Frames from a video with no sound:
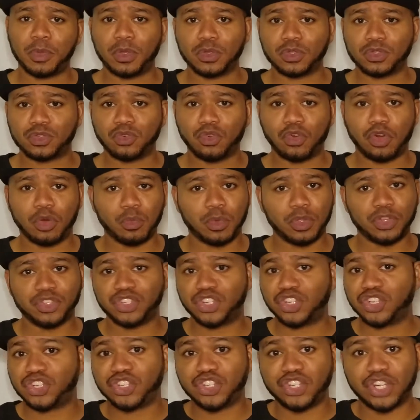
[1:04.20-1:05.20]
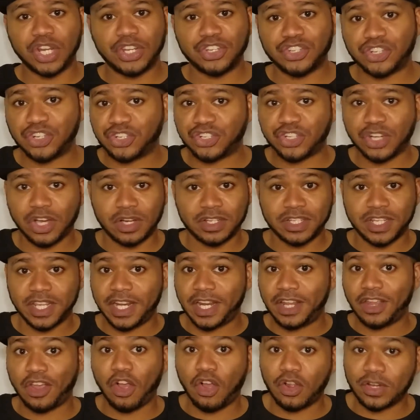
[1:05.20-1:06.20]
storm, when just shit just starts hitting
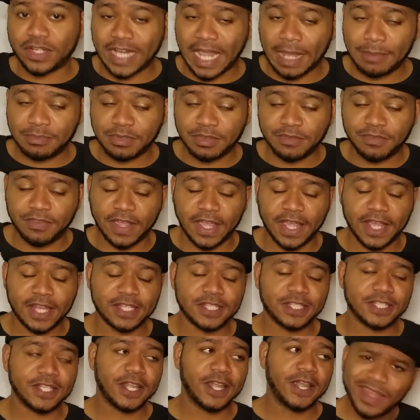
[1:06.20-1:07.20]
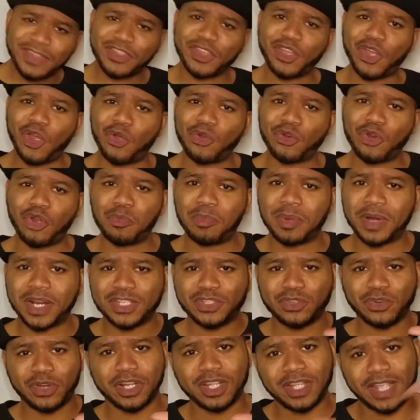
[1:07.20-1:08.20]
all types of things. The cold open is
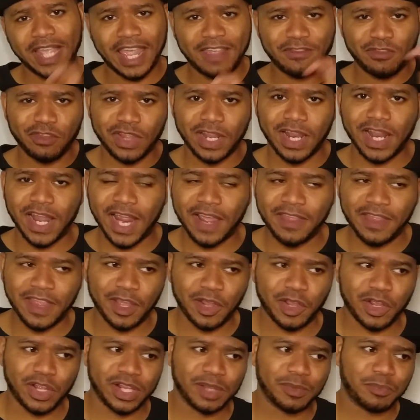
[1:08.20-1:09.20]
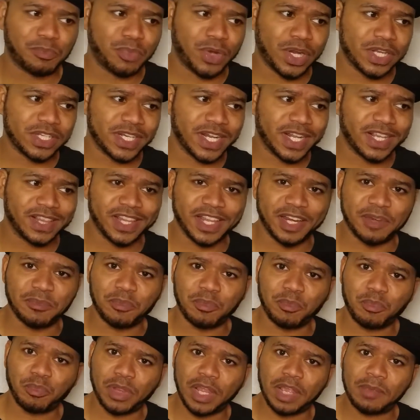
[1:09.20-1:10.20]
sort of dated the line that President Clinton,
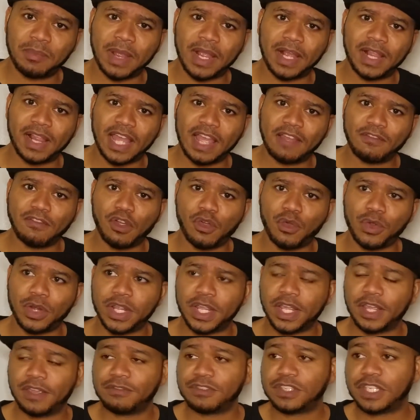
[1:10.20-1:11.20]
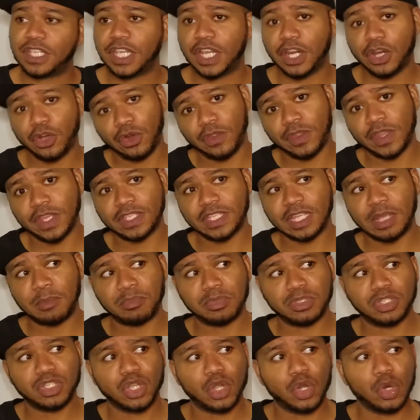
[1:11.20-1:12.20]
played by Clive Owen, gives here in this
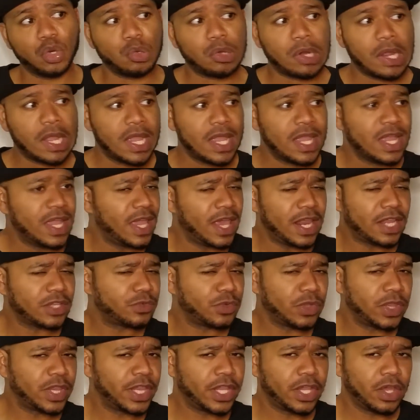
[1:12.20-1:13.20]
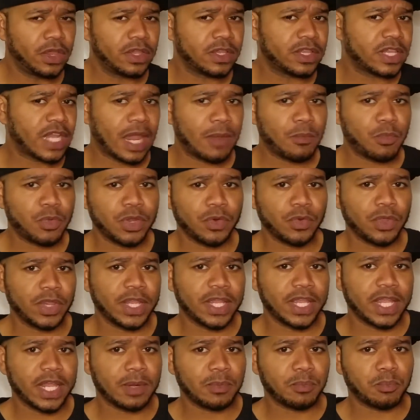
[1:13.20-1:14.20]
episode. And it's really the only time we really
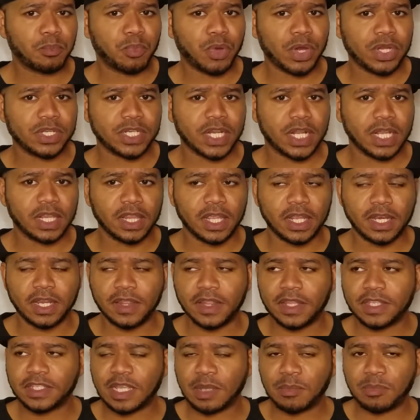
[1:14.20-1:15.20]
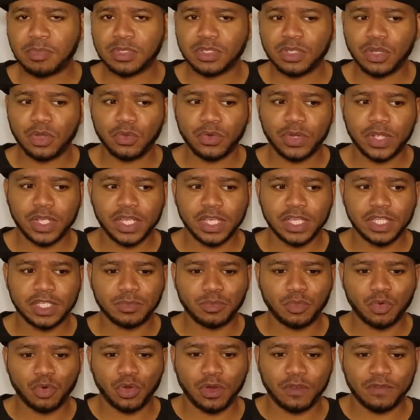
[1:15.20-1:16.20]
get President Clinton in this episode. He is
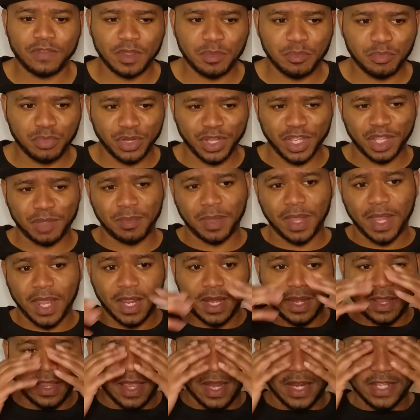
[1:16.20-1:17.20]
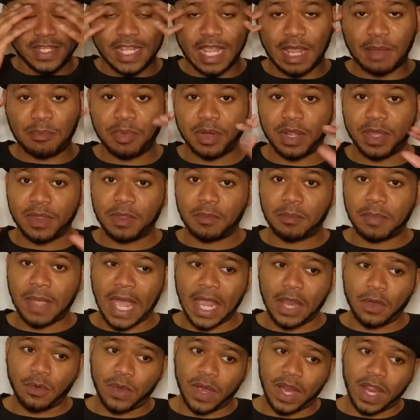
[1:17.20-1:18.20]
more of the boogeyman that is happening in the
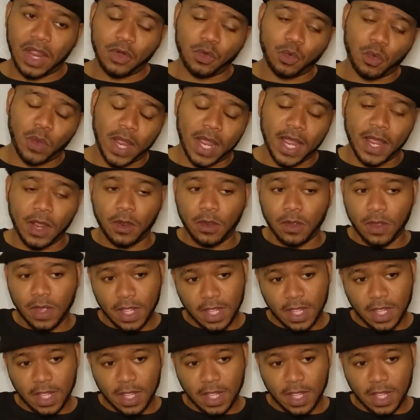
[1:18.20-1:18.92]
background, while